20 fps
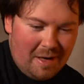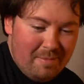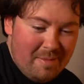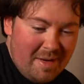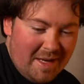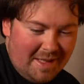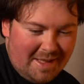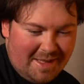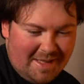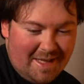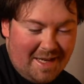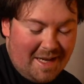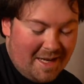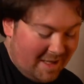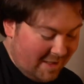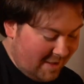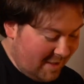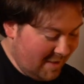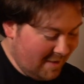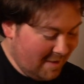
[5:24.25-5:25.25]
I miss that I
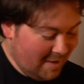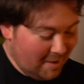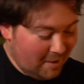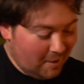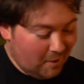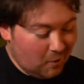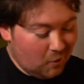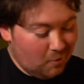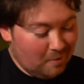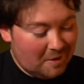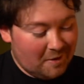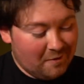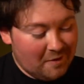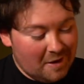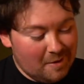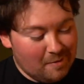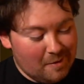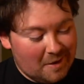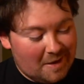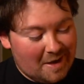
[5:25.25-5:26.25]
had so much
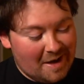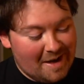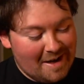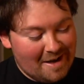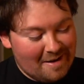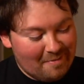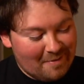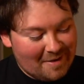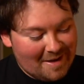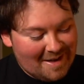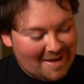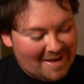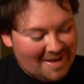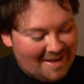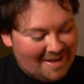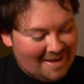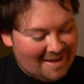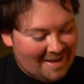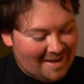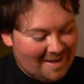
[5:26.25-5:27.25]
available time
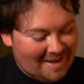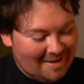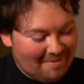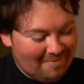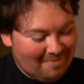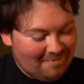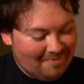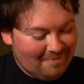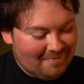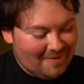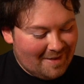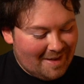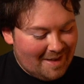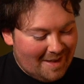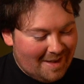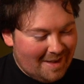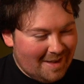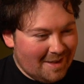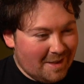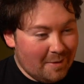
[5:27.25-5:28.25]

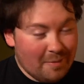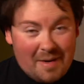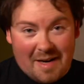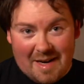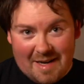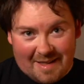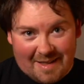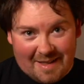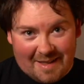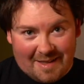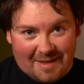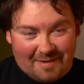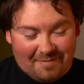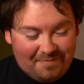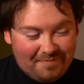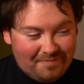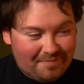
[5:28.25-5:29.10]
to practice